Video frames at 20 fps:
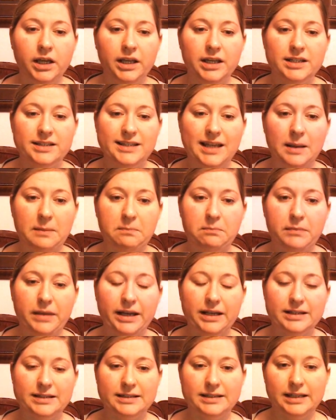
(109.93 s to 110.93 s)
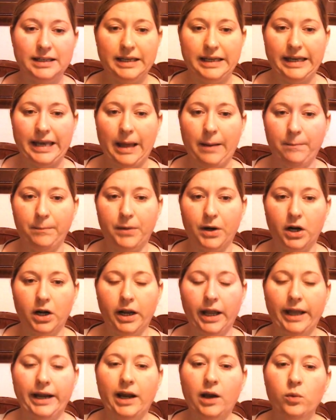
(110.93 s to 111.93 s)
is a mixed number,
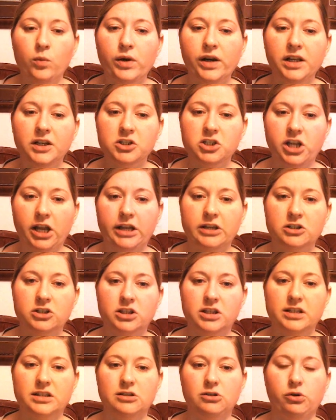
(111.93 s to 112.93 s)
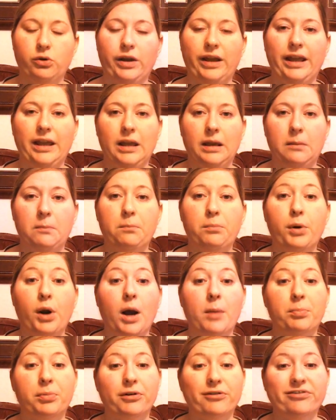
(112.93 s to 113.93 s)
and I want to change this to an
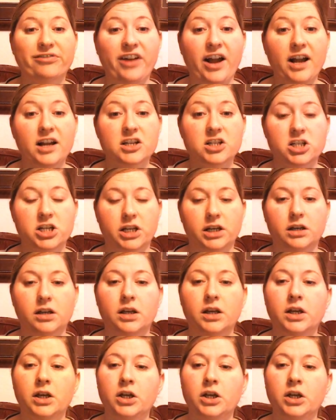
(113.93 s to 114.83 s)
improper fraction.